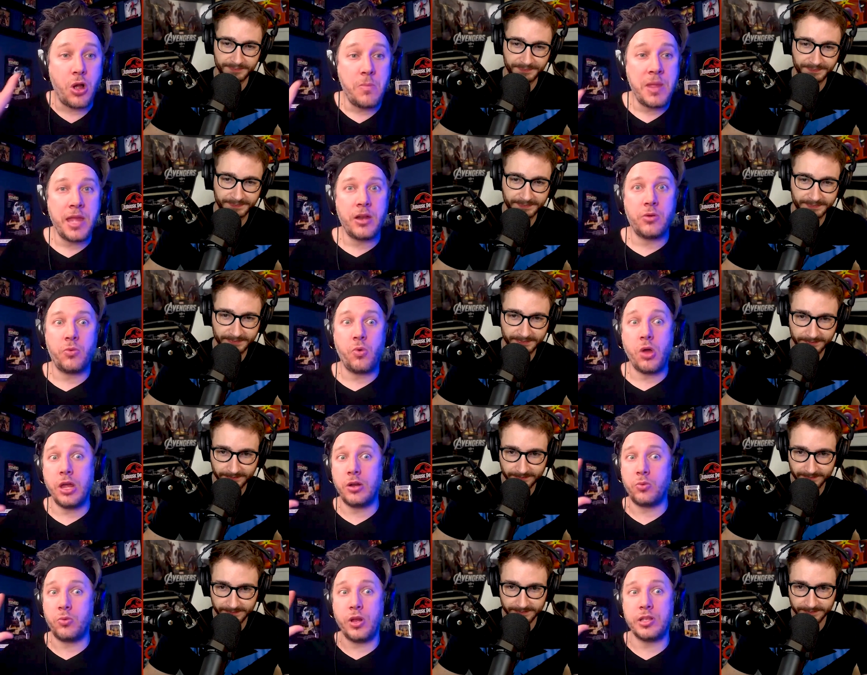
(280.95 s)
Speaker 1: man,
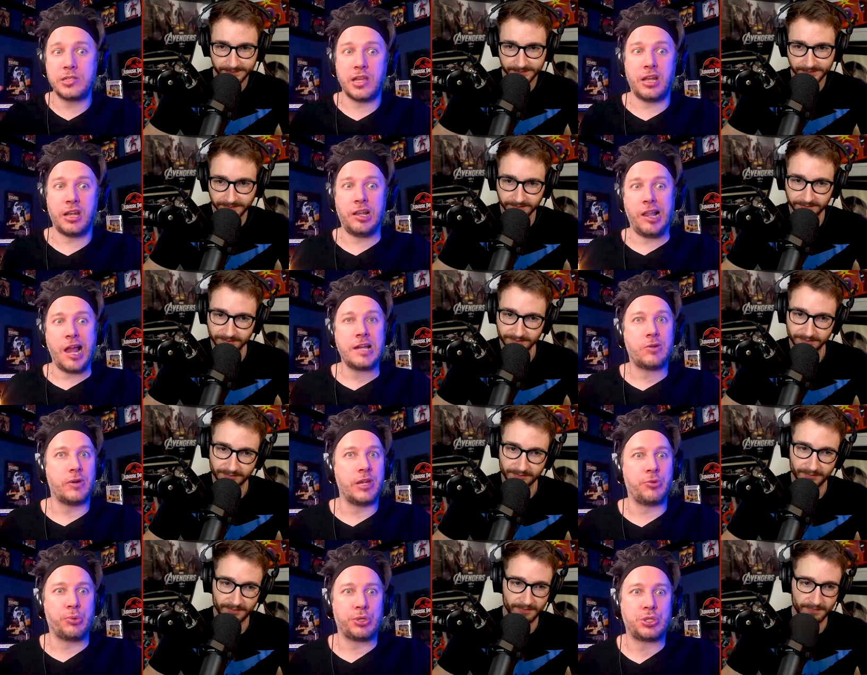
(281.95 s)
what what is it like when
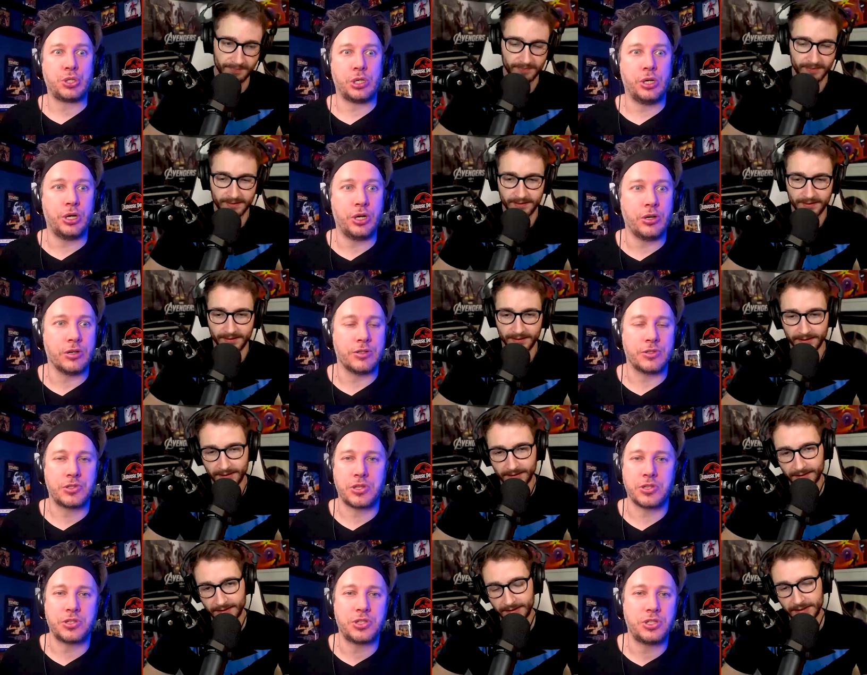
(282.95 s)
he returns
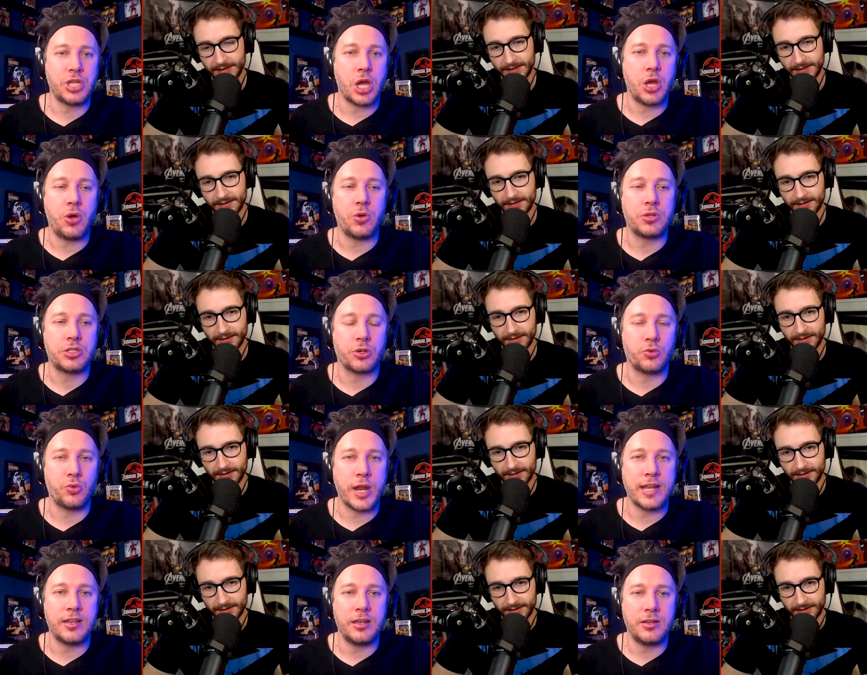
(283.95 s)
the stone to
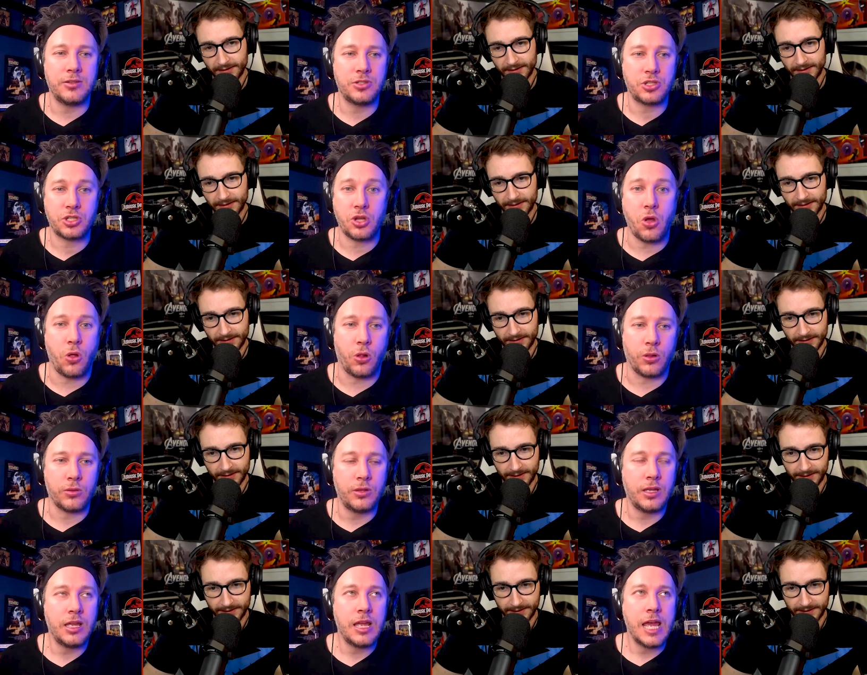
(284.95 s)
Red Skull?
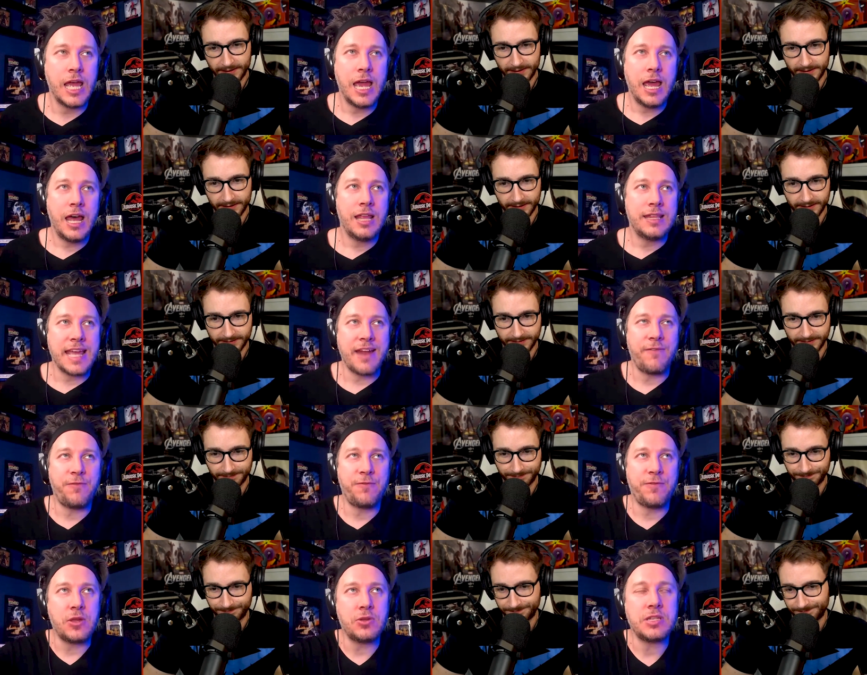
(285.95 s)
That
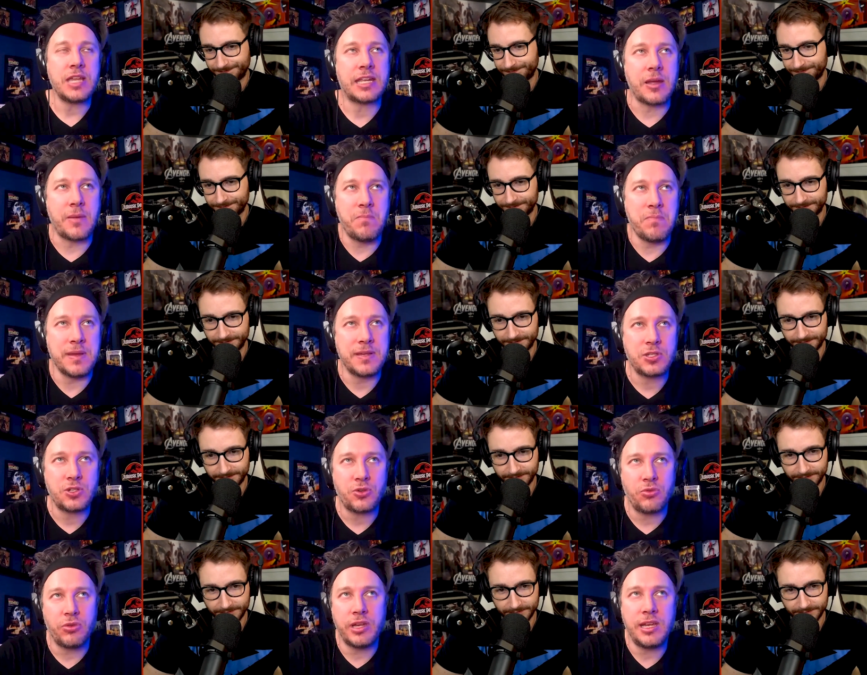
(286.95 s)
feels like a
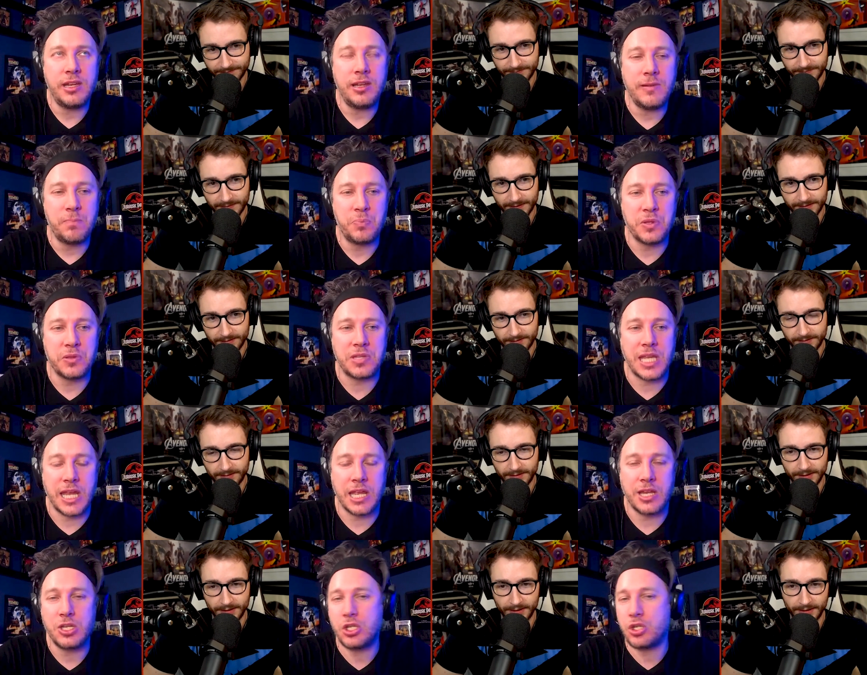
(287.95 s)
mystery. That the
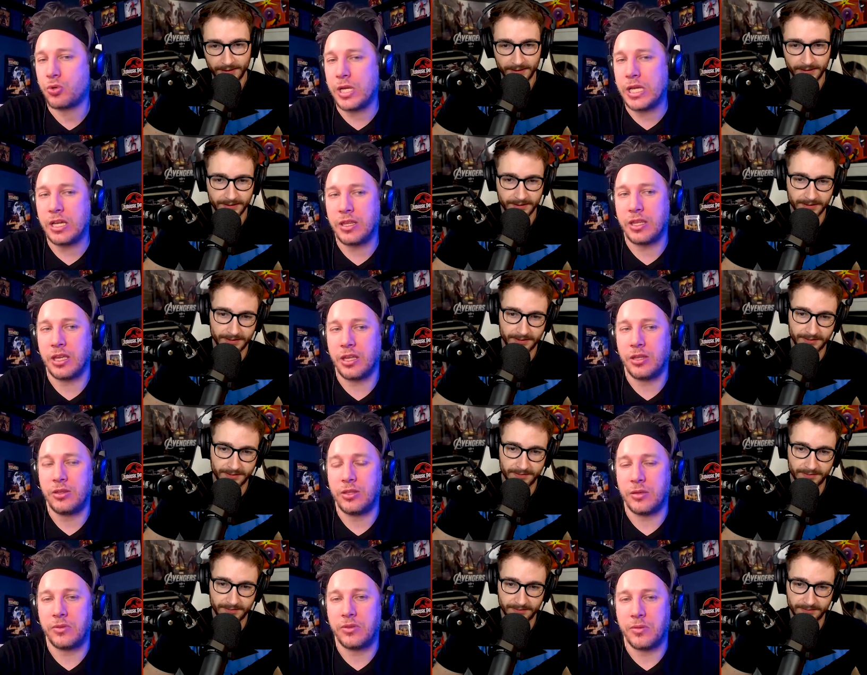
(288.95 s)
intrigue of the
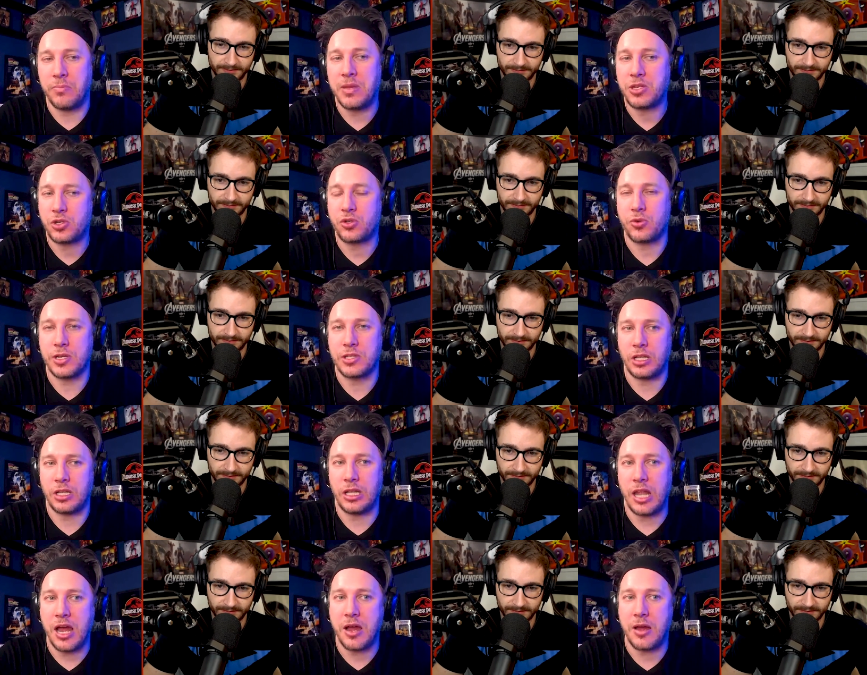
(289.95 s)
the the mystery is a
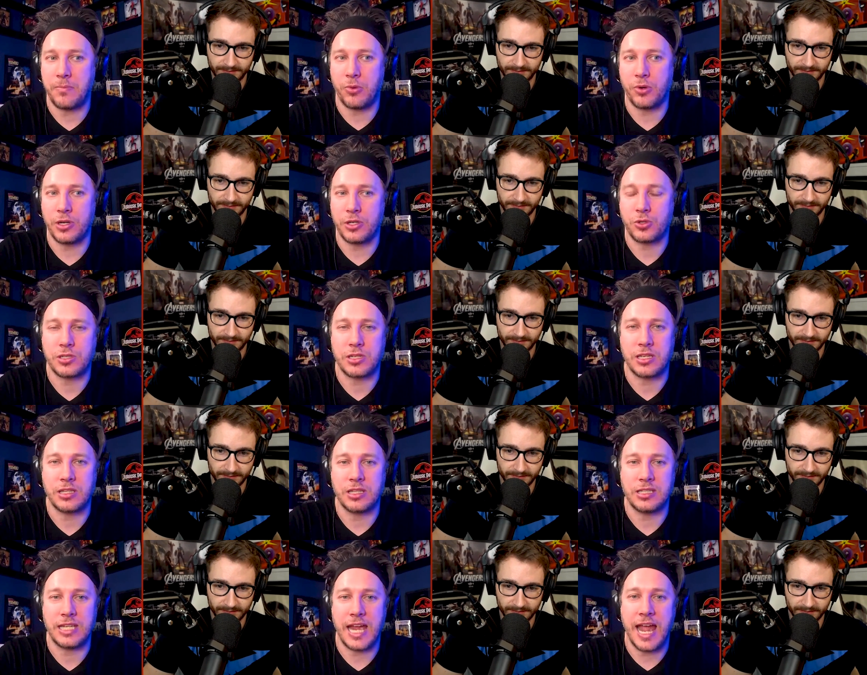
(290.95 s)
lot more interesting than
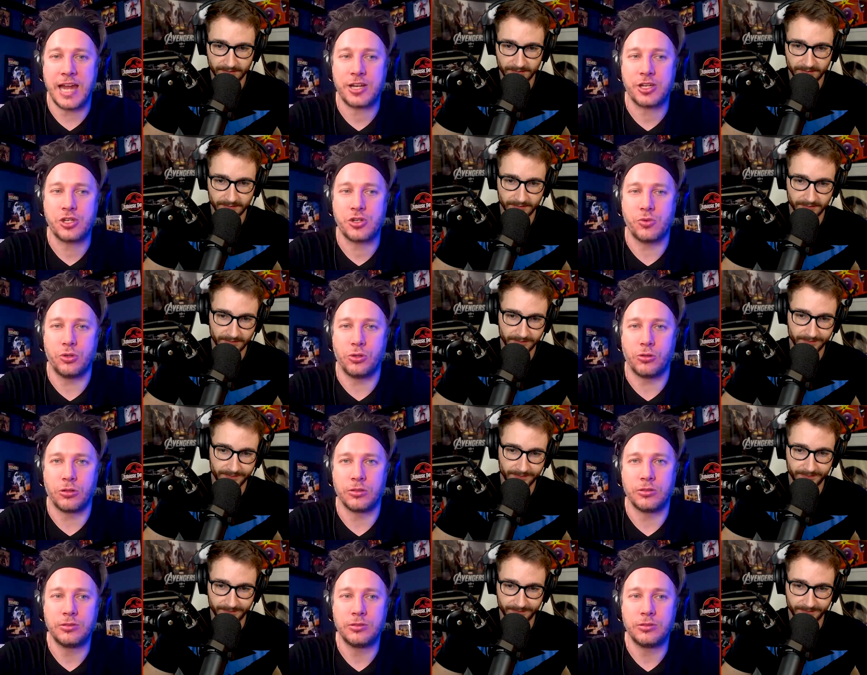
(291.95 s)
the actual